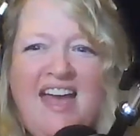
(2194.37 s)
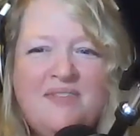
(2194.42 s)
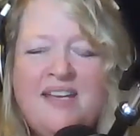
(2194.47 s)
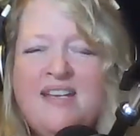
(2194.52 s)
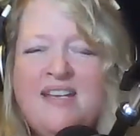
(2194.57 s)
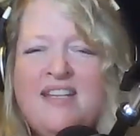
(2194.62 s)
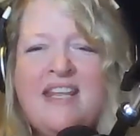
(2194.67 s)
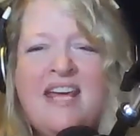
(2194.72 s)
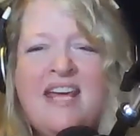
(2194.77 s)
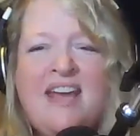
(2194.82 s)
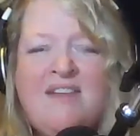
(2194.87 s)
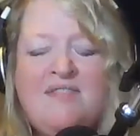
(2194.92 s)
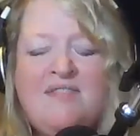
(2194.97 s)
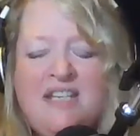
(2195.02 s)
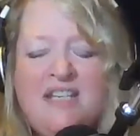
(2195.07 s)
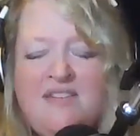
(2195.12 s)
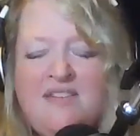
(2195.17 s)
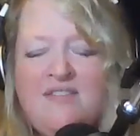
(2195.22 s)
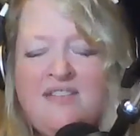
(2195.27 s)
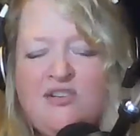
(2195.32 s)
And then I have to
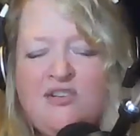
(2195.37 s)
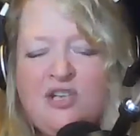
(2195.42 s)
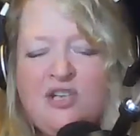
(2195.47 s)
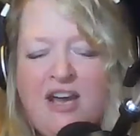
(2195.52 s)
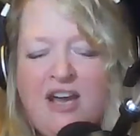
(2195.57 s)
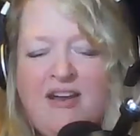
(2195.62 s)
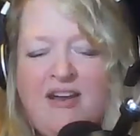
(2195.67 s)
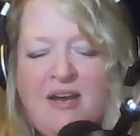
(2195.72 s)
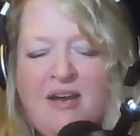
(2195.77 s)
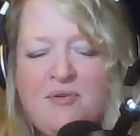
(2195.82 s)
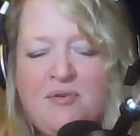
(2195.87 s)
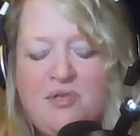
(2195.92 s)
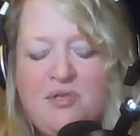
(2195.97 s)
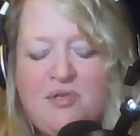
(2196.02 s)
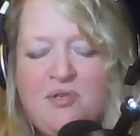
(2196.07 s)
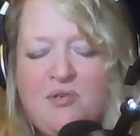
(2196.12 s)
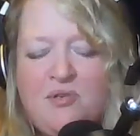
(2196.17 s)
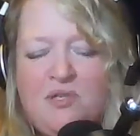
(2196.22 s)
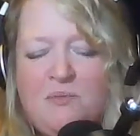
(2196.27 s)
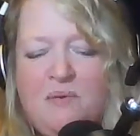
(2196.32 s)
give a shout out
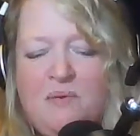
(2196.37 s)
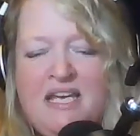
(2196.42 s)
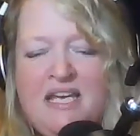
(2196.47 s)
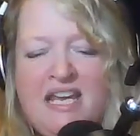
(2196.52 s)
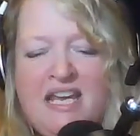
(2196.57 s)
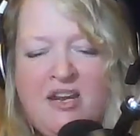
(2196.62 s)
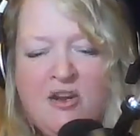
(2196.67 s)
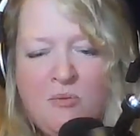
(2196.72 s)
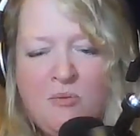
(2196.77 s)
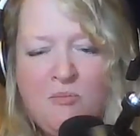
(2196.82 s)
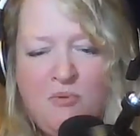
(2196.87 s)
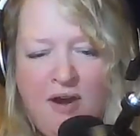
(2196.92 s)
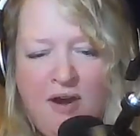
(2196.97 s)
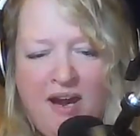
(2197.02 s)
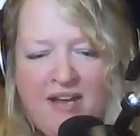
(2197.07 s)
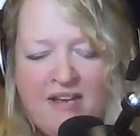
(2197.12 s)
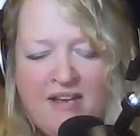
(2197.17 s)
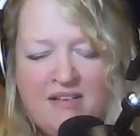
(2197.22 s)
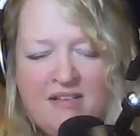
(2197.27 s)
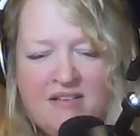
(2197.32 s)
to Speaking Your
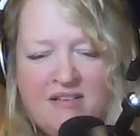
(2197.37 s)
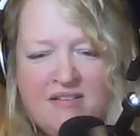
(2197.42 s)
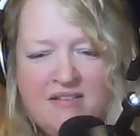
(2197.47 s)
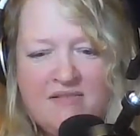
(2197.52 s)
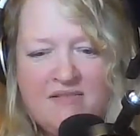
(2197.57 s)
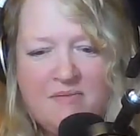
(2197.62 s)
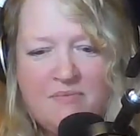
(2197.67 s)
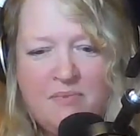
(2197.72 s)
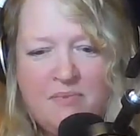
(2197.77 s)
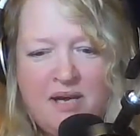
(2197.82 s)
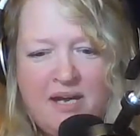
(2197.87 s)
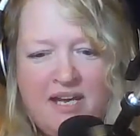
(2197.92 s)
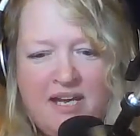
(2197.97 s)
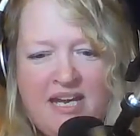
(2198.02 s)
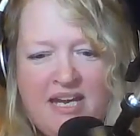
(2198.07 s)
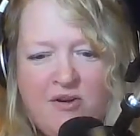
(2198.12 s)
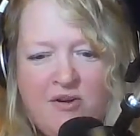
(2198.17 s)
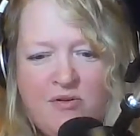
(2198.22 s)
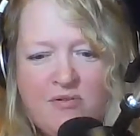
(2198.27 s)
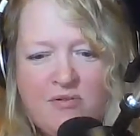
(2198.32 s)
Brand by
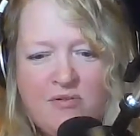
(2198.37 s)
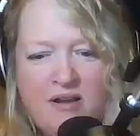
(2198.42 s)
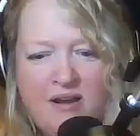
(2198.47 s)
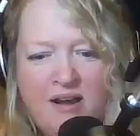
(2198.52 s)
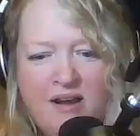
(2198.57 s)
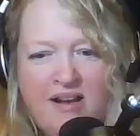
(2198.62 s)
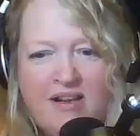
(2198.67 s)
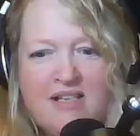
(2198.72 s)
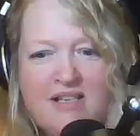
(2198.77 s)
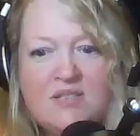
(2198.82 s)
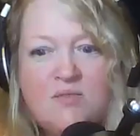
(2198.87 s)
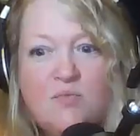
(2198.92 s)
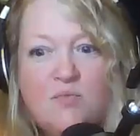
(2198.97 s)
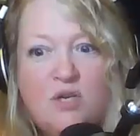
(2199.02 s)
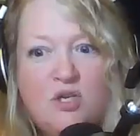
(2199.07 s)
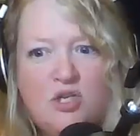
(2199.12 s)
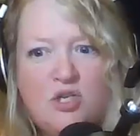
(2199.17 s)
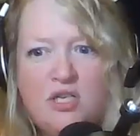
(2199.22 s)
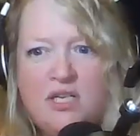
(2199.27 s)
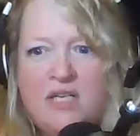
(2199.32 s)
Carol Cox,
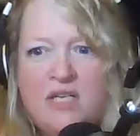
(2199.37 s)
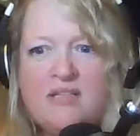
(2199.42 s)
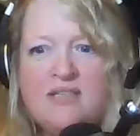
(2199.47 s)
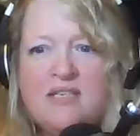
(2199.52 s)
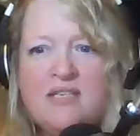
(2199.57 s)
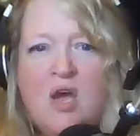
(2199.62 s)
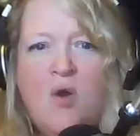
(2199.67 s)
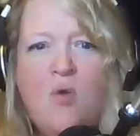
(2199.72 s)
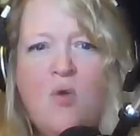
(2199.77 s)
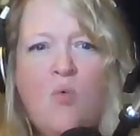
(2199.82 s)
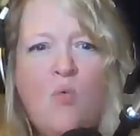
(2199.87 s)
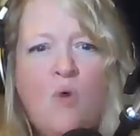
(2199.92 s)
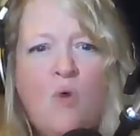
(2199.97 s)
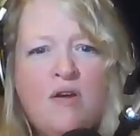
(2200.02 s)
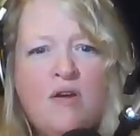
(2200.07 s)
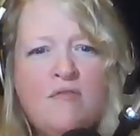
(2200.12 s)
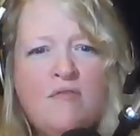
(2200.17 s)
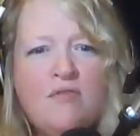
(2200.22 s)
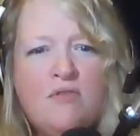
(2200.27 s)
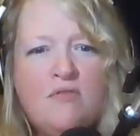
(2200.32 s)
which is
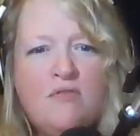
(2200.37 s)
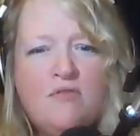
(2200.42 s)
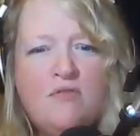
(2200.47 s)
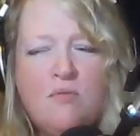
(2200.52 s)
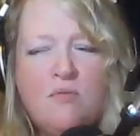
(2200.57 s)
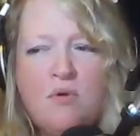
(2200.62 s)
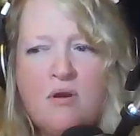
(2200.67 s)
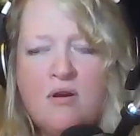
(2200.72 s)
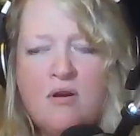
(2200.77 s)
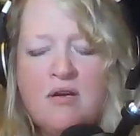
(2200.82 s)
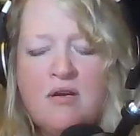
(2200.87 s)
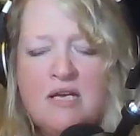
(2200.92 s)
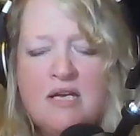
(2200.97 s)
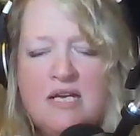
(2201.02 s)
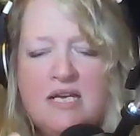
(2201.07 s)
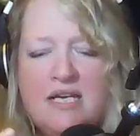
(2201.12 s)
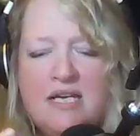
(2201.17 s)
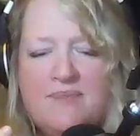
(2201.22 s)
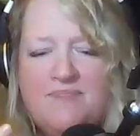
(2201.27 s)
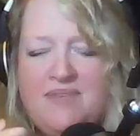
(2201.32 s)
wonderful for,
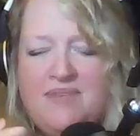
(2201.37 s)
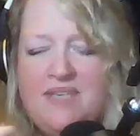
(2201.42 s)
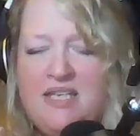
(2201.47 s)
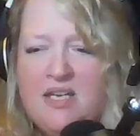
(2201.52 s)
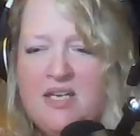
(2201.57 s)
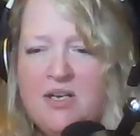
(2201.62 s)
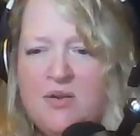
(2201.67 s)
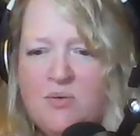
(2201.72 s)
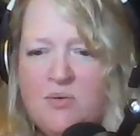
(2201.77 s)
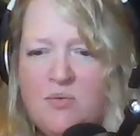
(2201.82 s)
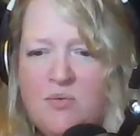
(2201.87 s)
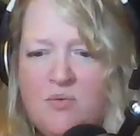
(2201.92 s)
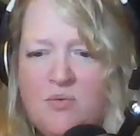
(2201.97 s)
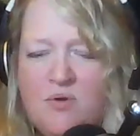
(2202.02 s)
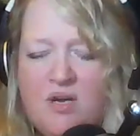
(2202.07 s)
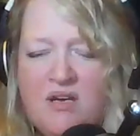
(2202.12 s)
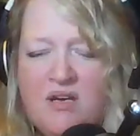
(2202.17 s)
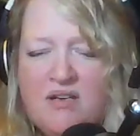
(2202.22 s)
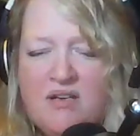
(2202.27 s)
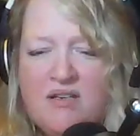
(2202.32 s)
you know,
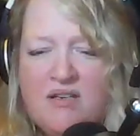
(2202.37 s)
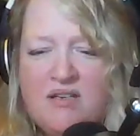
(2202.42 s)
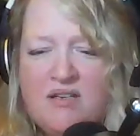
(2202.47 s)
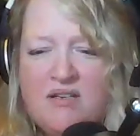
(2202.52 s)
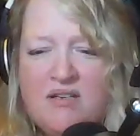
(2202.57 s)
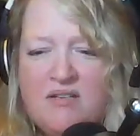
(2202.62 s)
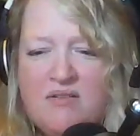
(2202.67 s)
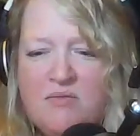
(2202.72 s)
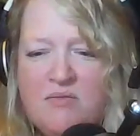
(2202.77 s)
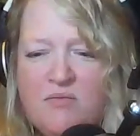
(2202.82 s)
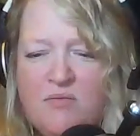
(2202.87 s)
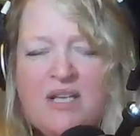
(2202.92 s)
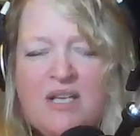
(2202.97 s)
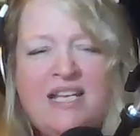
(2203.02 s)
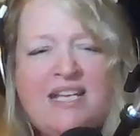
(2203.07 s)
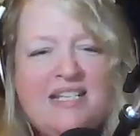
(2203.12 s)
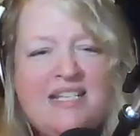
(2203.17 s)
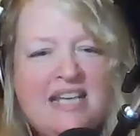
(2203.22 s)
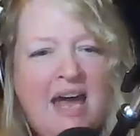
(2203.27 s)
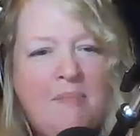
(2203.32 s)

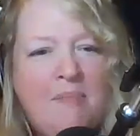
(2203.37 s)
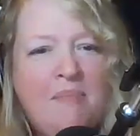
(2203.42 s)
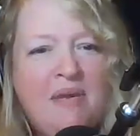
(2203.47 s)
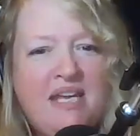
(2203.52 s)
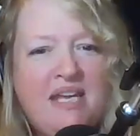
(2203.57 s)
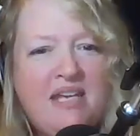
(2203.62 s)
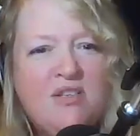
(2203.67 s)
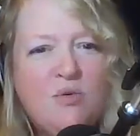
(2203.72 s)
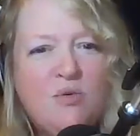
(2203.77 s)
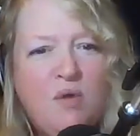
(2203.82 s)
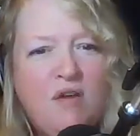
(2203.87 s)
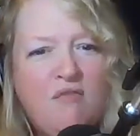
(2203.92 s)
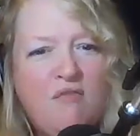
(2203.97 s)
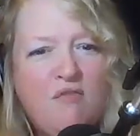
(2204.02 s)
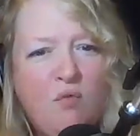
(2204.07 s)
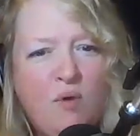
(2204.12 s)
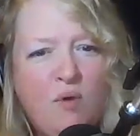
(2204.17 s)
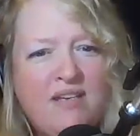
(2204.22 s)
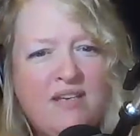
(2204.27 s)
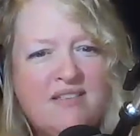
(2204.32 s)
really tapping into our
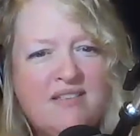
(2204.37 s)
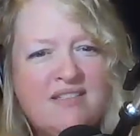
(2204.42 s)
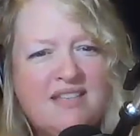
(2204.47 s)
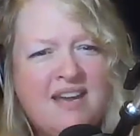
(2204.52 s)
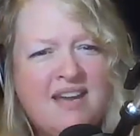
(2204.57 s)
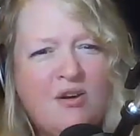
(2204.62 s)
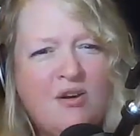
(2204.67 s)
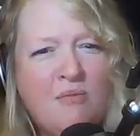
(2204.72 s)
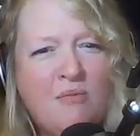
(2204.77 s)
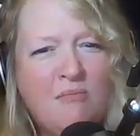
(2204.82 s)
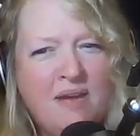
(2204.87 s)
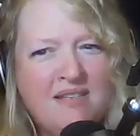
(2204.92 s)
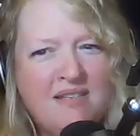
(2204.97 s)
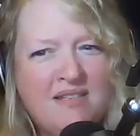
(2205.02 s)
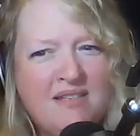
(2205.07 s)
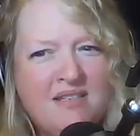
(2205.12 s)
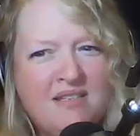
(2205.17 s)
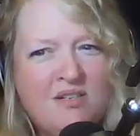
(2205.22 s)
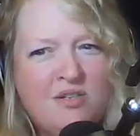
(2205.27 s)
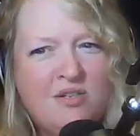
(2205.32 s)
voice and our
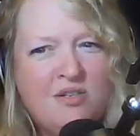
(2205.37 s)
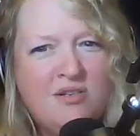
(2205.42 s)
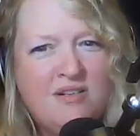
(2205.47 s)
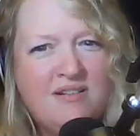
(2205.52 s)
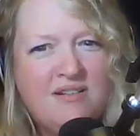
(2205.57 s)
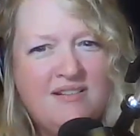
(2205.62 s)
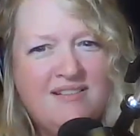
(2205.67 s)
message.